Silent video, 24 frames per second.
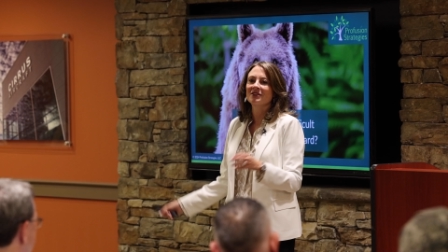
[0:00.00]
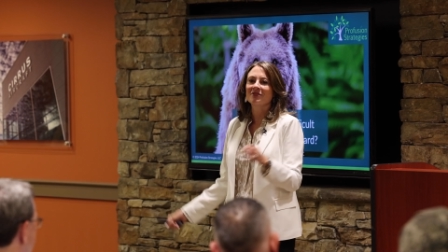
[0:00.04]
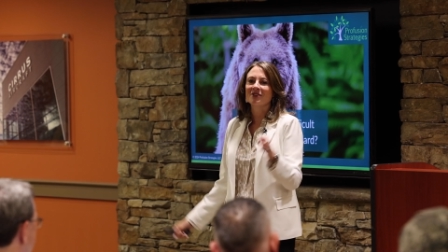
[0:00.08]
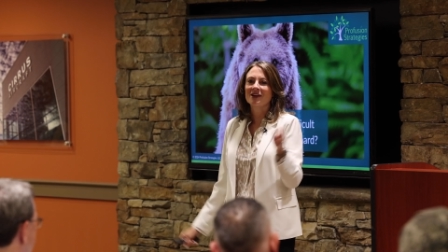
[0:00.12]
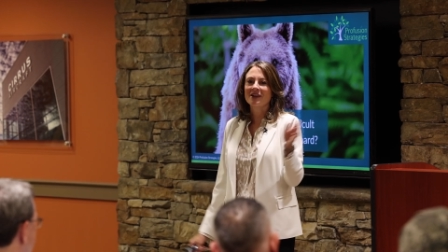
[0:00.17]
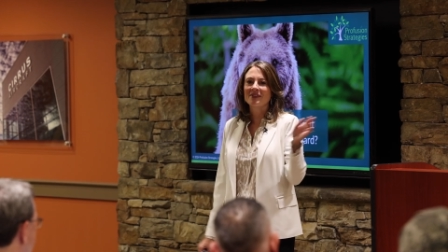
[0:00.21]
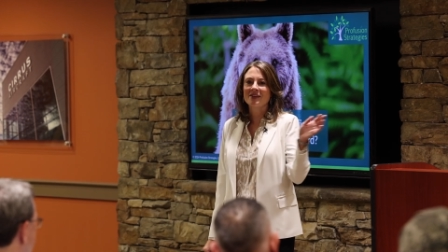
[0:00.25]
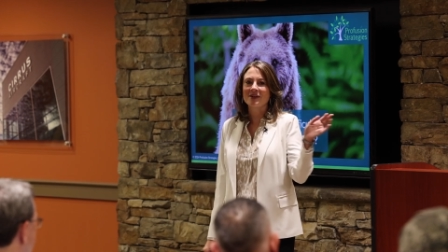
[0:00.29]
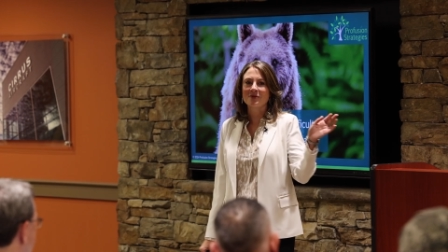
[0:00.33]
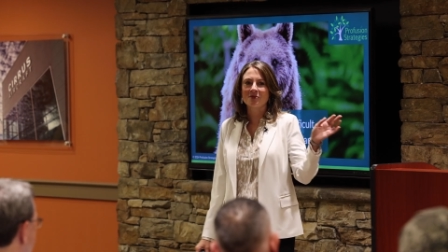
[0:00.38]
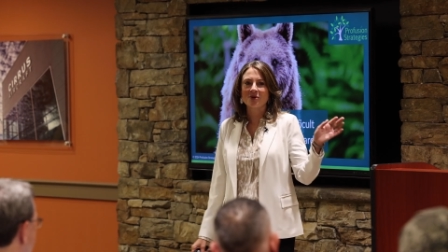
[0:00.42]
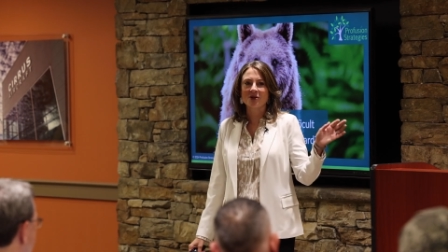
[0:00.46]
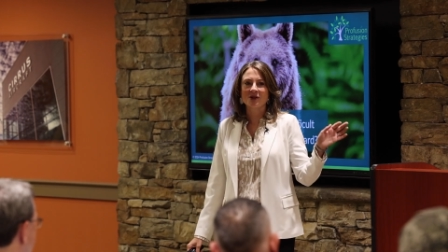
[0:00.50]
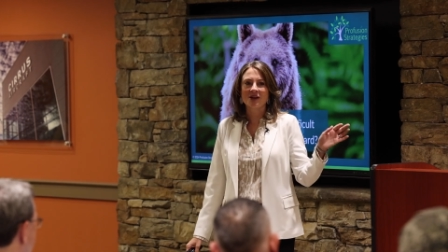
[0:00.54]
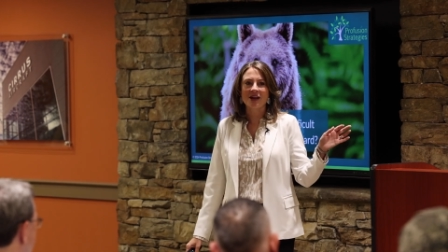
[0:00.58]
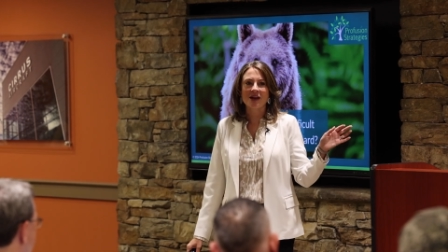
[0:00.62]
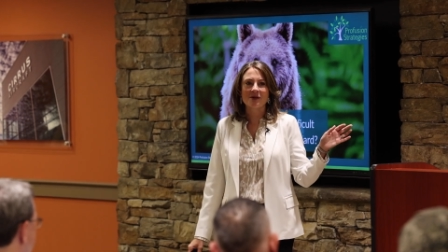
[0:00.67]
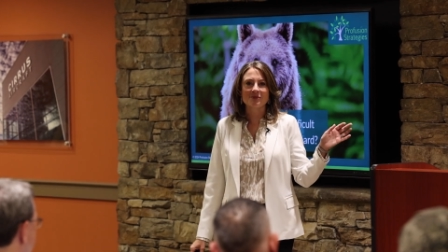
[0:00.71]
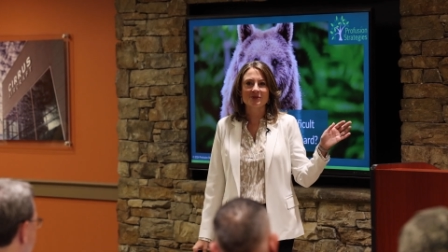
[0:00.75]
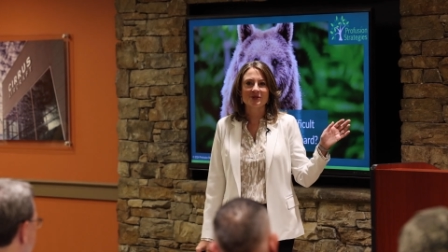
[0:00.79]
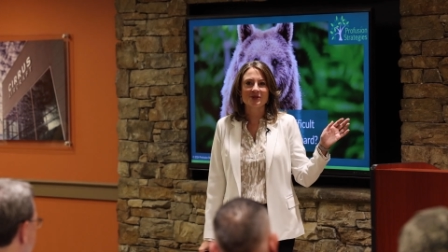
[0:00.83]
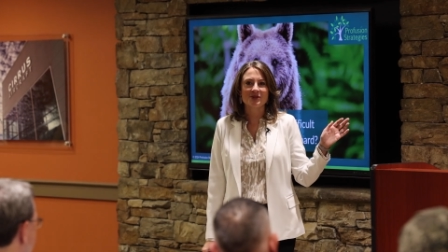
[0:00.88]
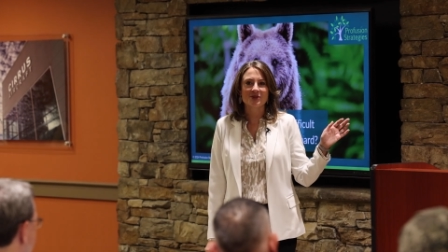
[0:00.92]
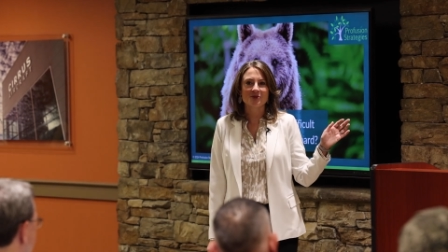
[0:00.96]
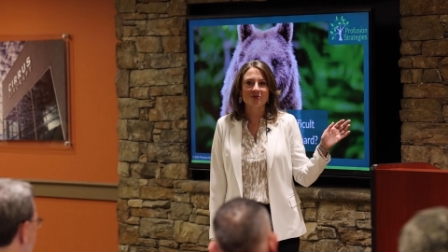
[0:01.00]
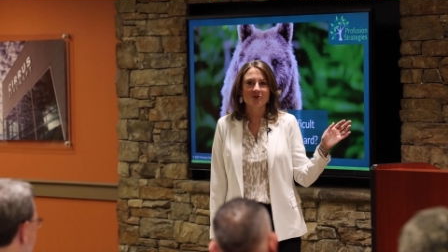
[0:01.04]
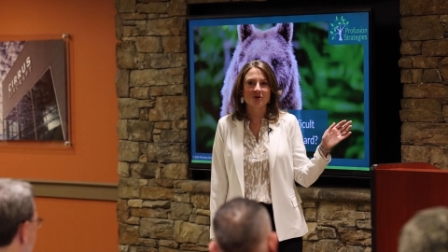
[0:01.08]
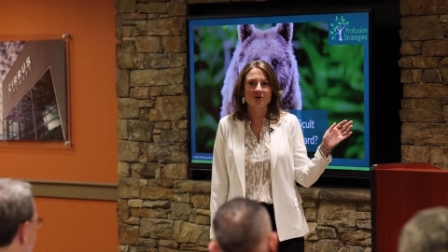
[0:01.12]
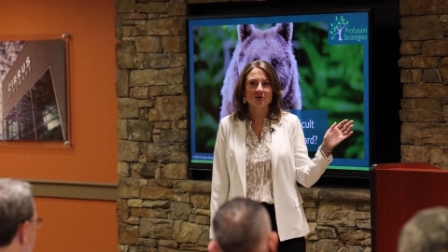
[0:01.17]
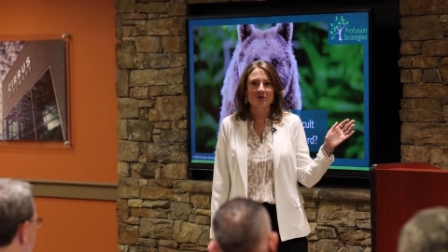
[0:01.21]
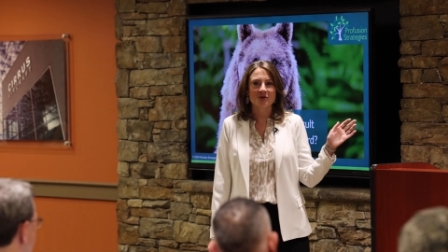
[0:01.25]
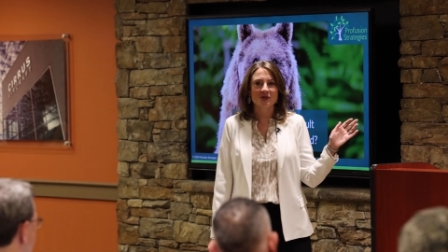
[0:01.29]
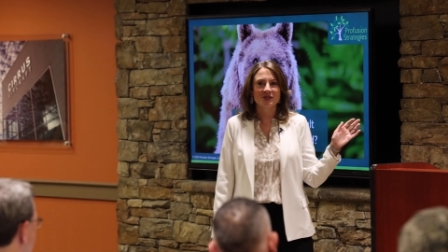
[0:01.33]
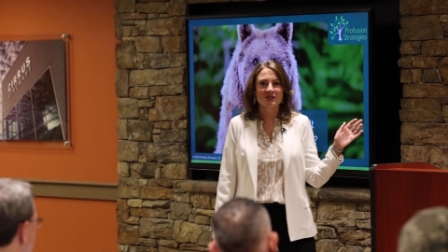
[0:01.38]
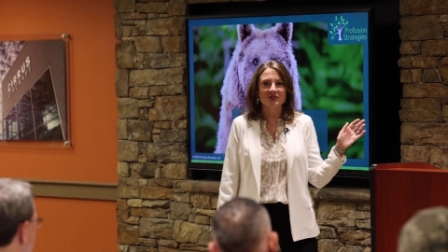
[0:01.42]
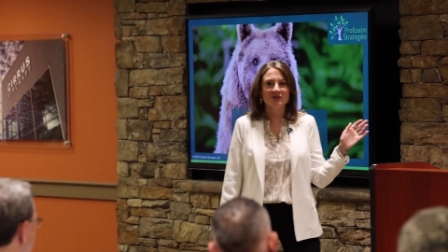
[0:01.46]
ever had that work happen in their
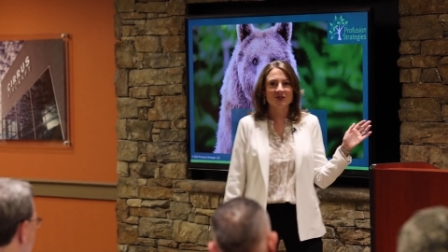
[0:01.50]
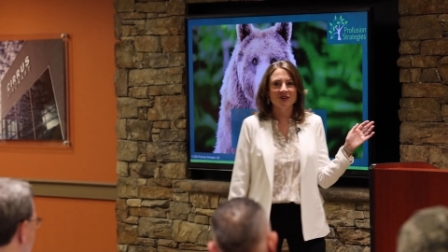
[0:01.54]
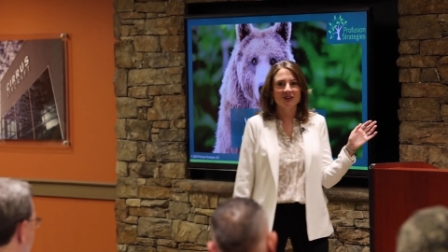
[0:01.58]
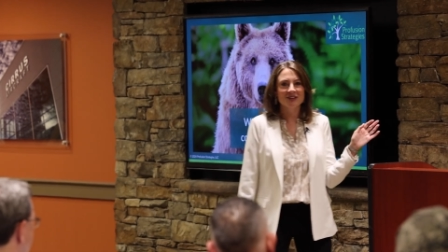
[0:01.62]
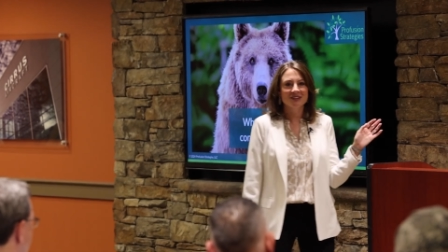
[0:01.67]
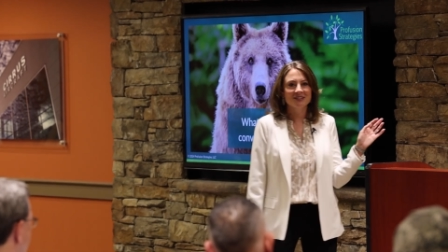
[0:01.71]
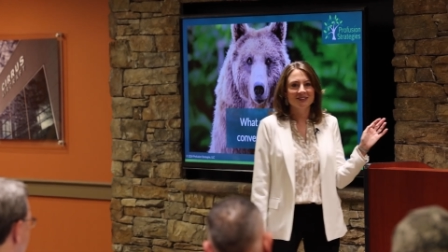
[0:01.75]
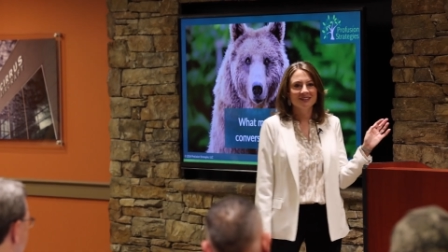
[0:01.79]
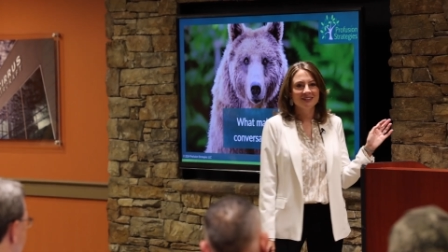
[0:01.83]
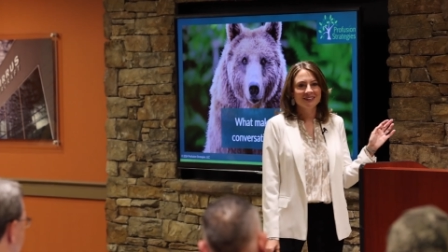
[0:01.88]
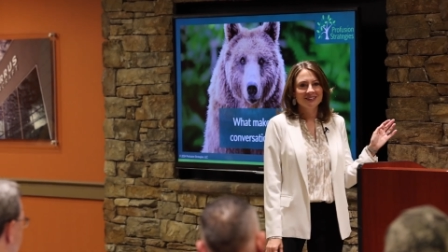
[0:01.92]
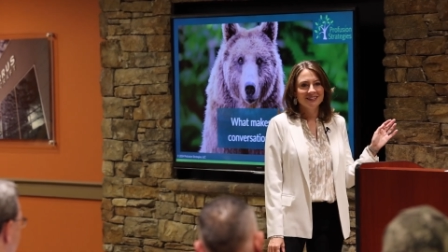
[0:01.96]
workplace, right?